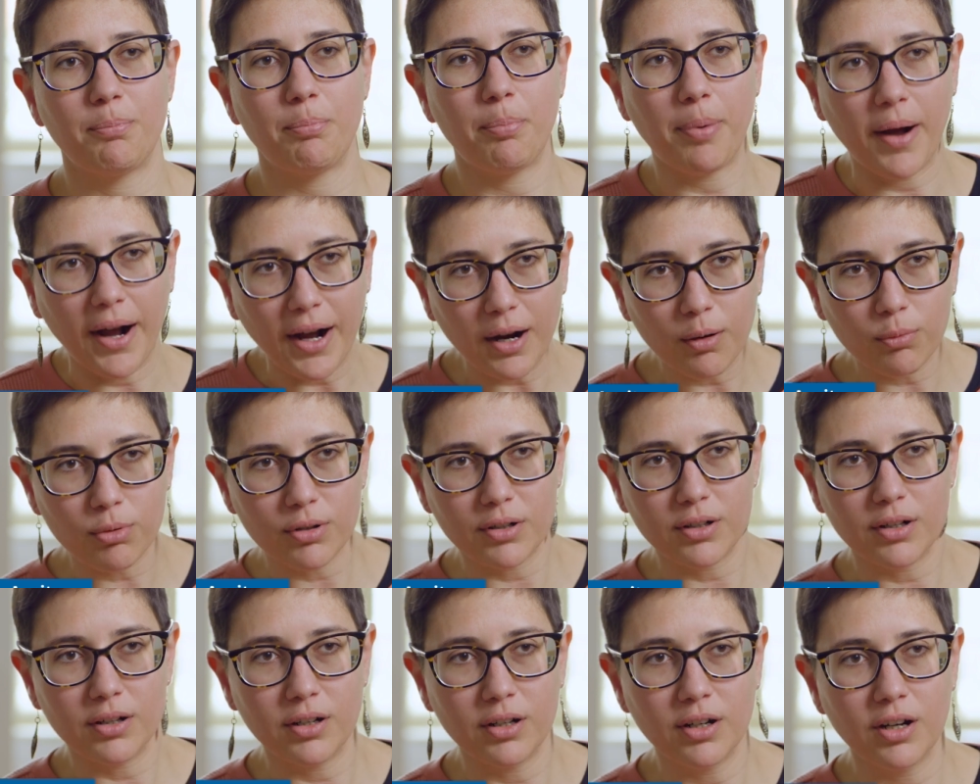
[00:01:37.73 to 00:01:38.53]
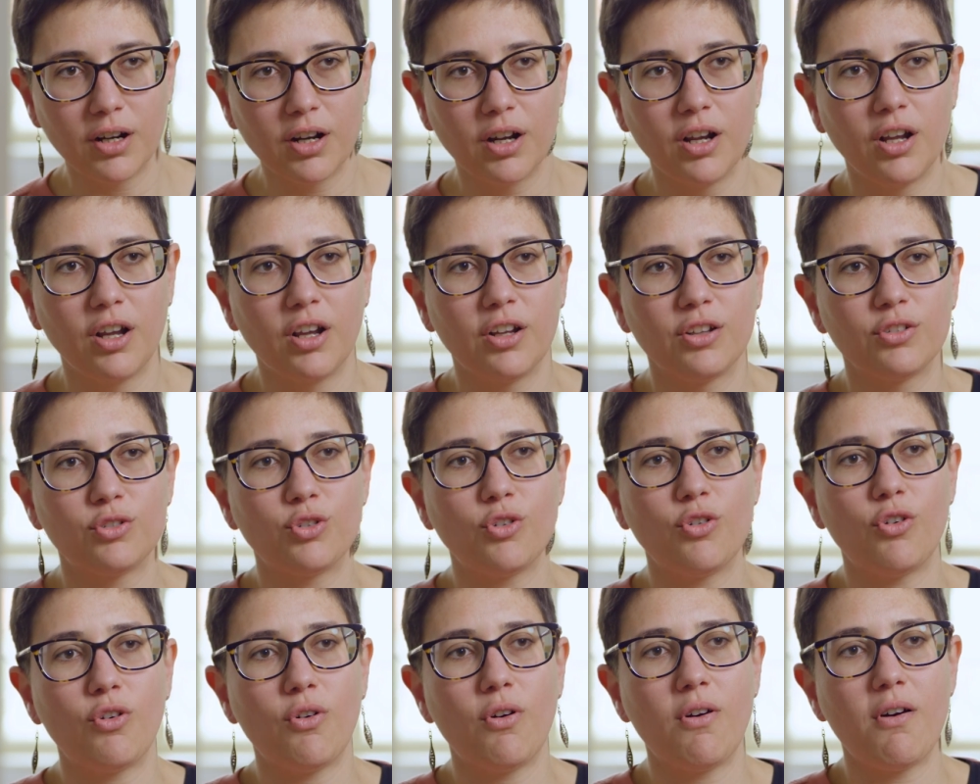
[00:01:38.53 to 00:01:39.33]
power
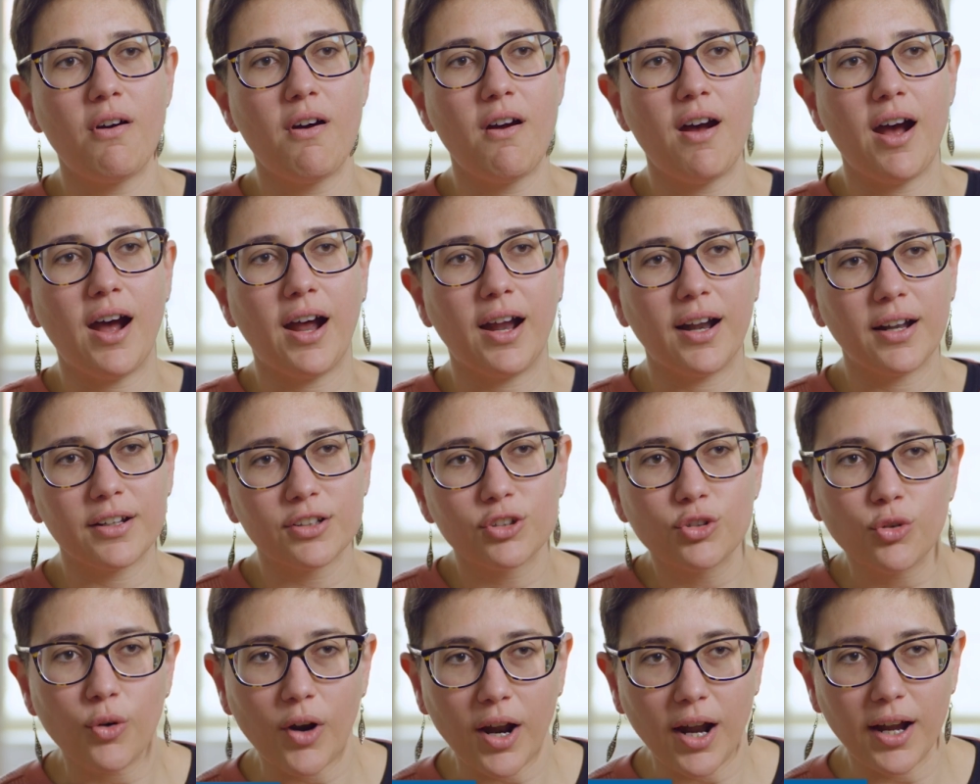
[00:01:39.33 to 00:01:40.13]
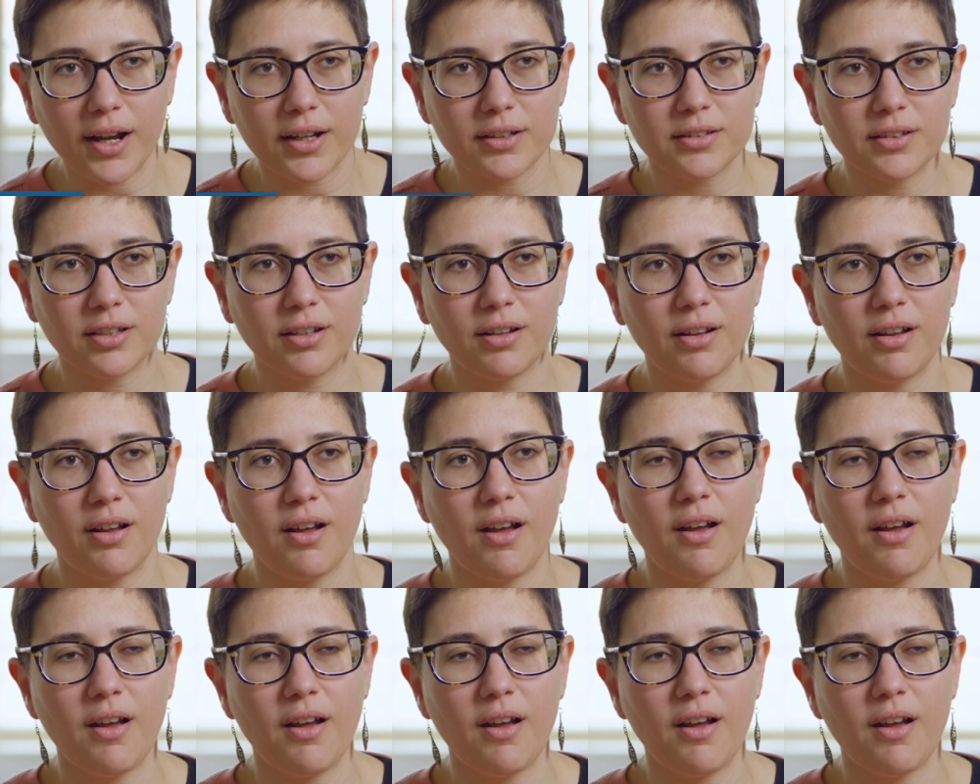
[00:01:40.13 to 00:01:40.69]
to attract